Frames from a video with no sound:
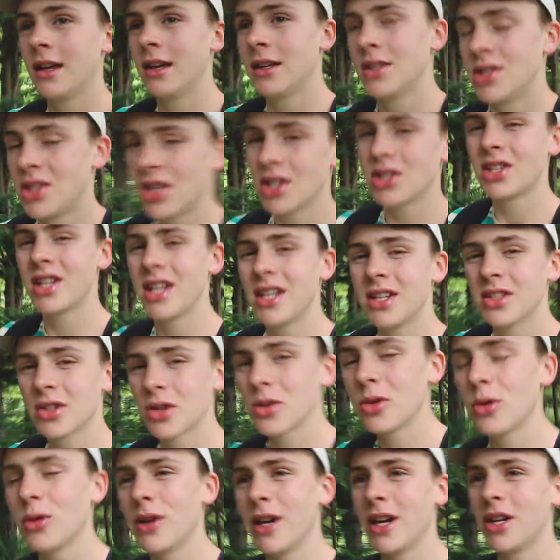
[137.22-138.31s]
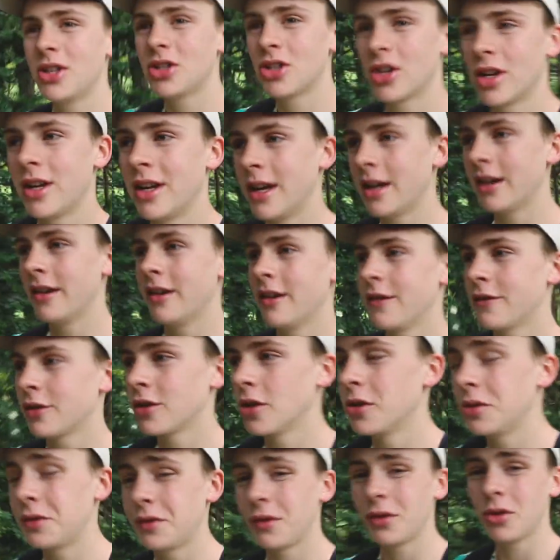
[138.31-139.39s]
16 is a cool age. For
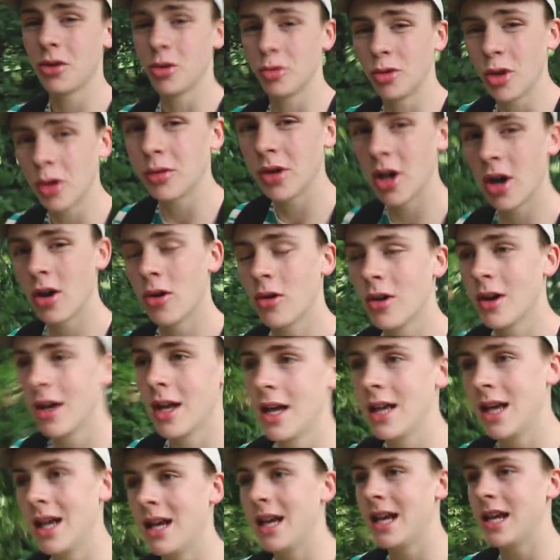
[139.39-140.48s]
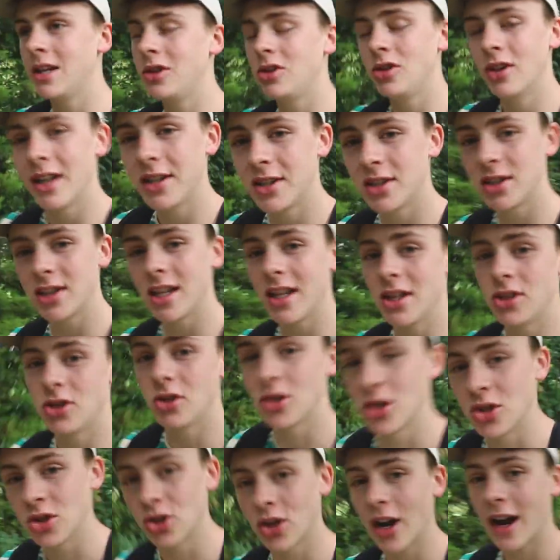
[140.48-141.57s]
those of you who don't know, in the United States you
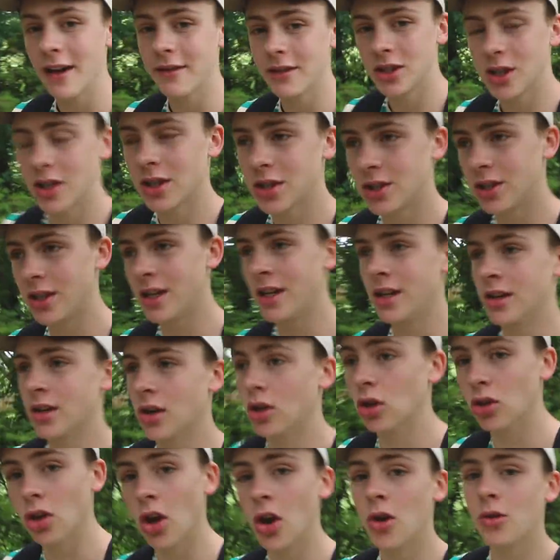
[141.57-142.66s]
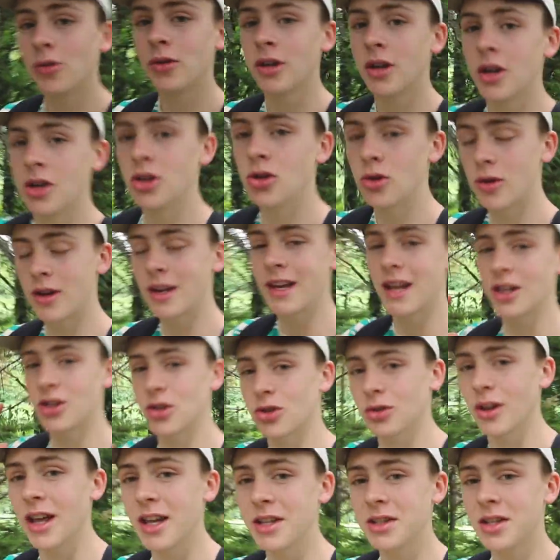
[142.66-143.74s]
can drive at 16 alone. You can get
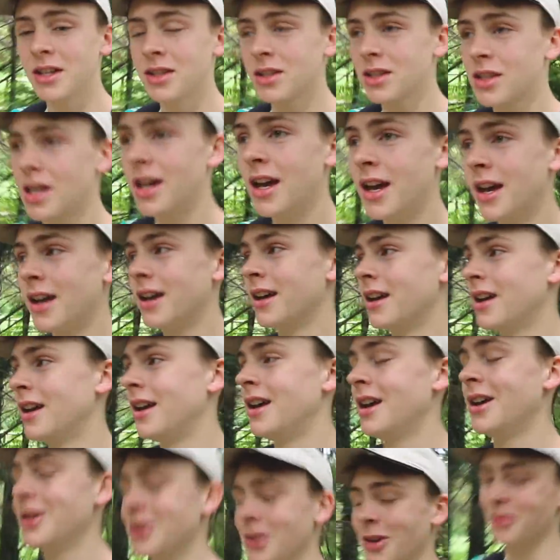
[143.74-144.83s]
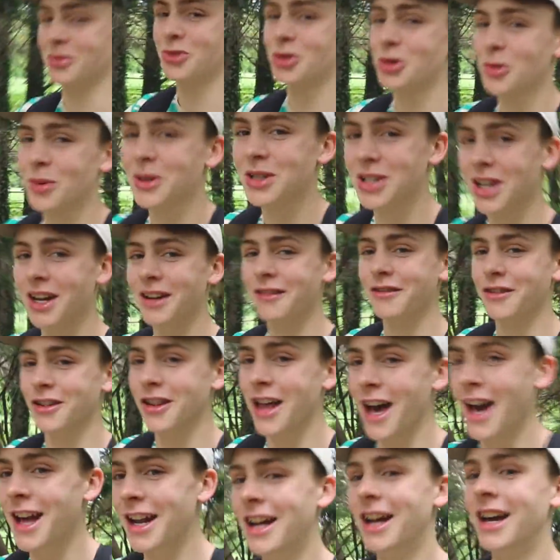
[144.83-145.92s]
your license, so I'm super excited for
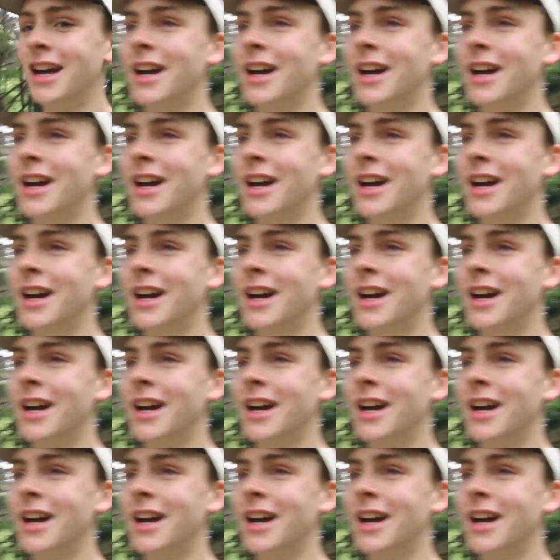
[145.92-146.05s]
that.